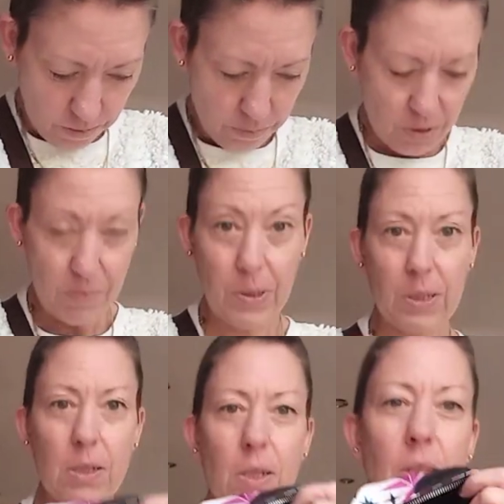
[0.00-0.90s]
some bit of
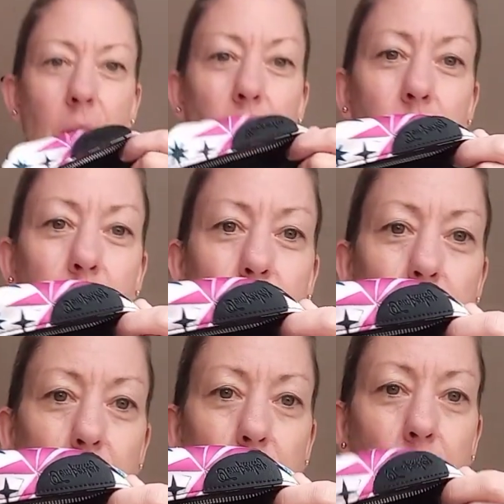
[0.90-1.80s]
plastic in there.
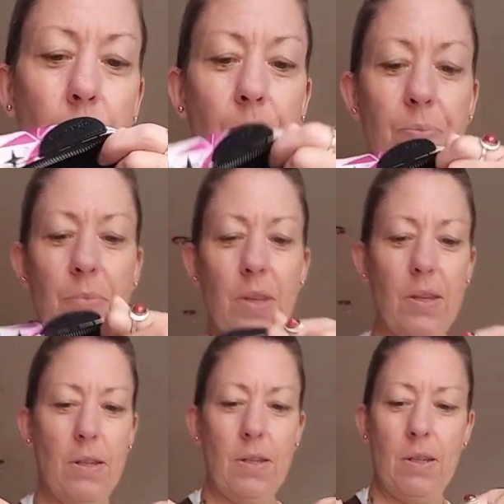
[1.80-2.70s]
I've
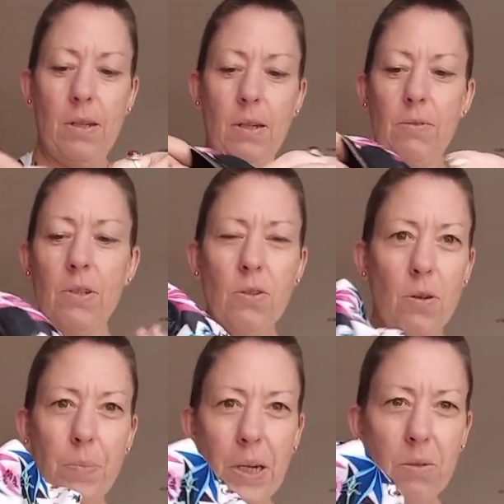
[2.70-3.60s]
just
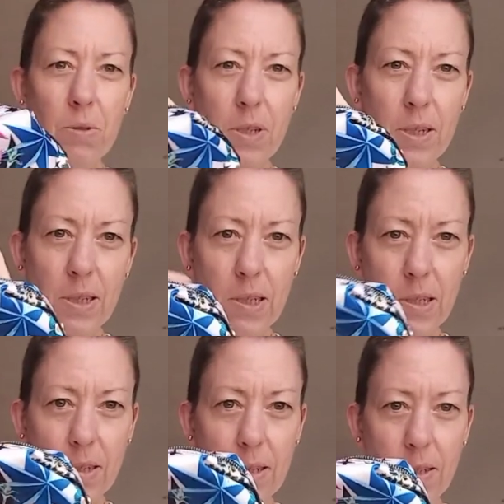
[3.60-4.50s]
got pouch
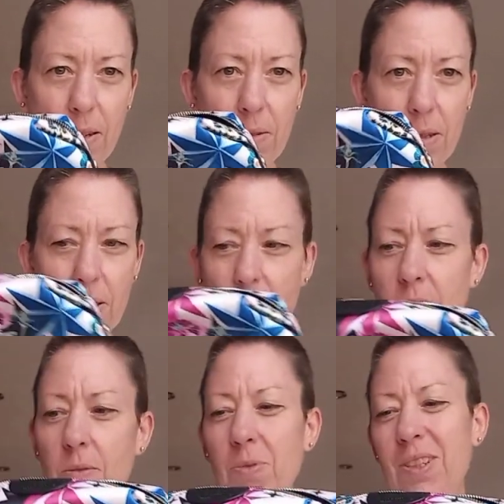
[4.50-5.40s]
addiction.
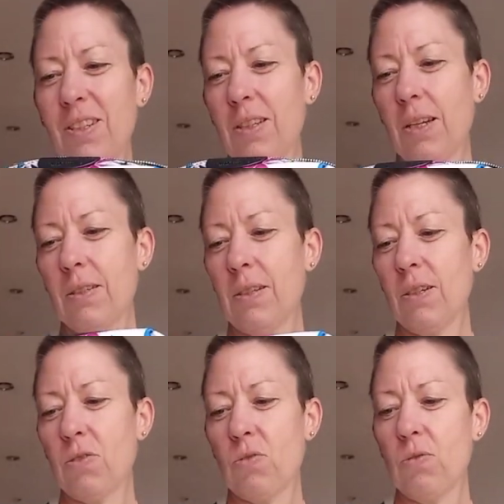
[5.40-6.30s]
That's
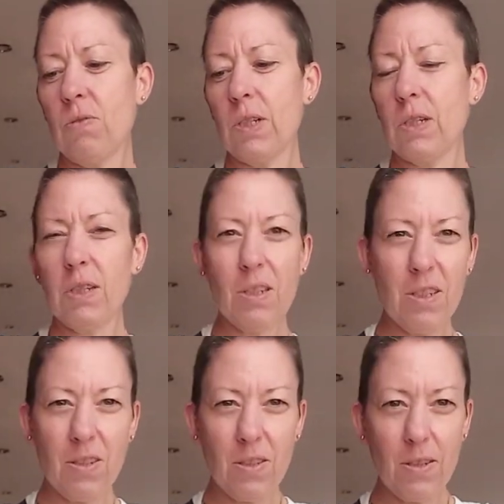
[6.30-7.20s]
like storage. It's
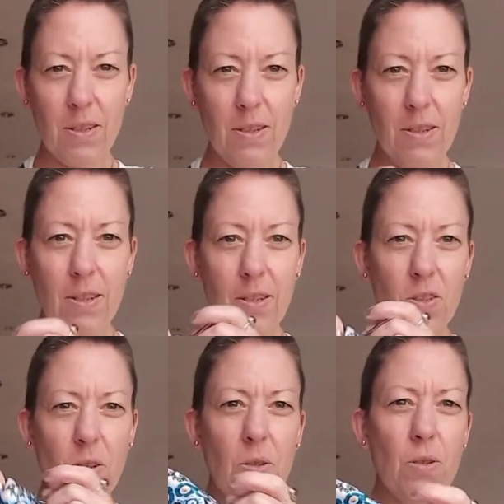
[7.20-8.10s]
just
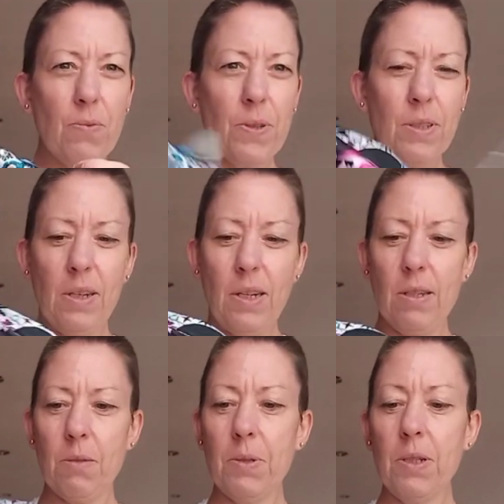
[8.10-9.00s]
so useful, isn't
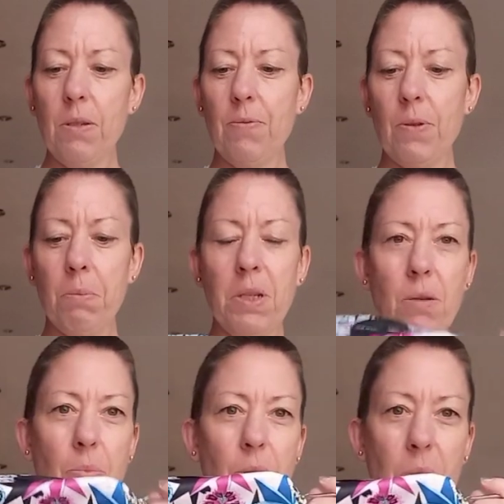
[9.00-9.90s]
it? Especially if, I mean, you
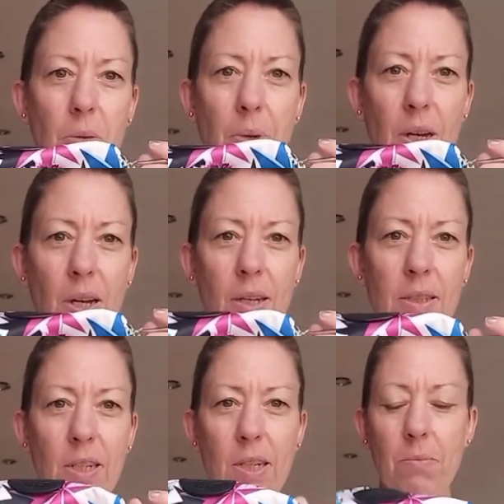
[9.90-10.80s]
can put them in your
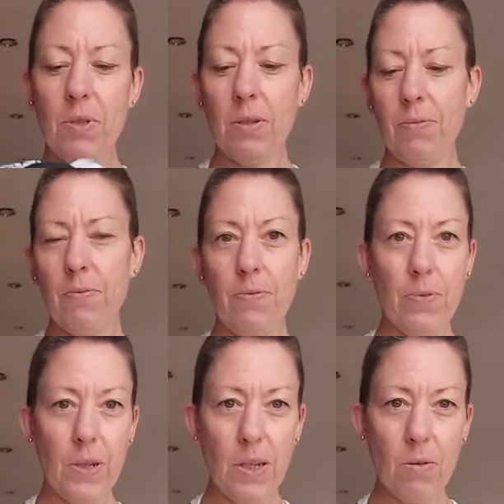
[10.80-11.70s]
bag to keep stuff from
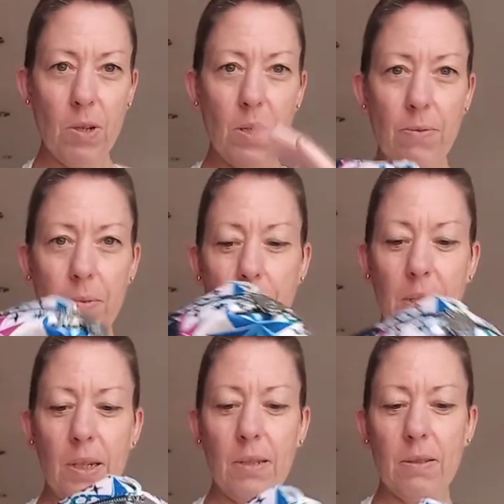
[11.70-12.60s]
flying all over the
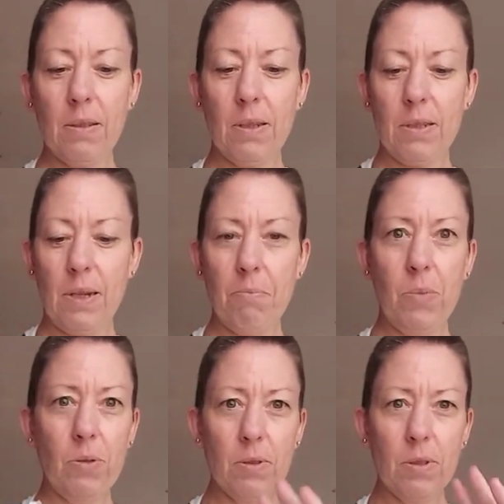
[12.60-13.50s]
place, like
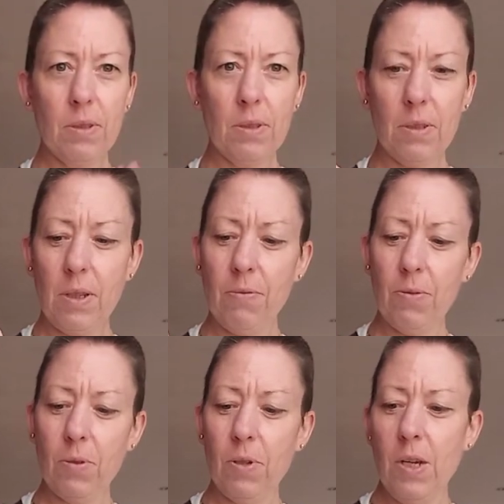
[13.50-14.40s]
tampons and stuff,
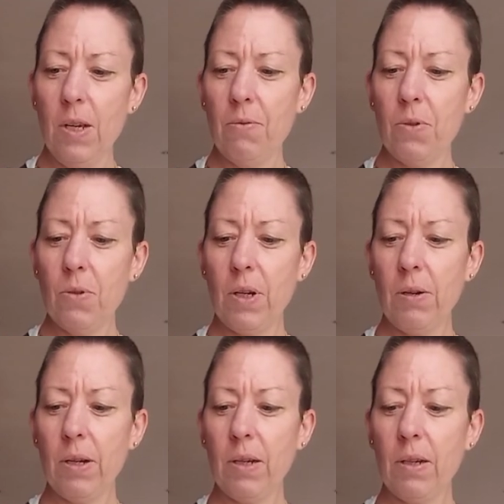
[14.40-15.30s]
or if you're
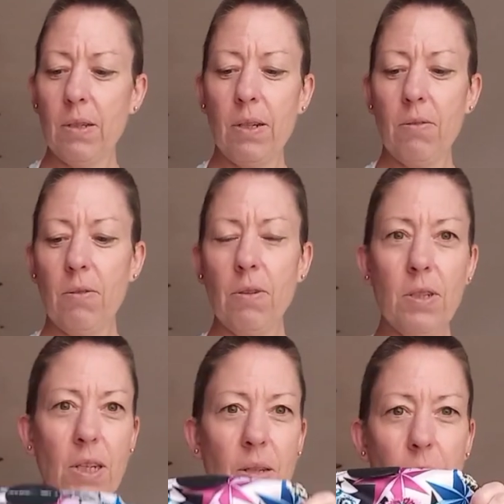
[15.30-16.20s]
going, you know, on
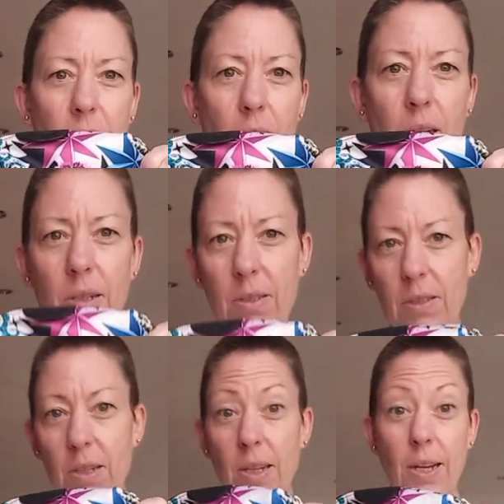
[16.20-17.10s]
holiday, you put your
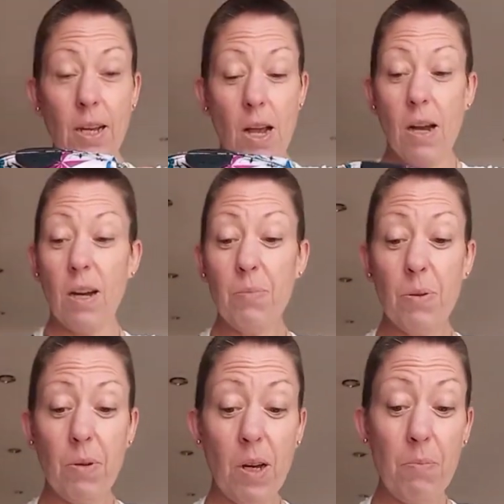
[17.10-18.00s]
glasses in there.
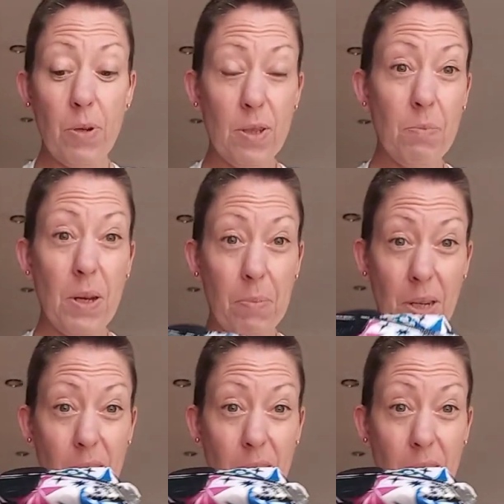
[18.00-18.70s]
I put a spare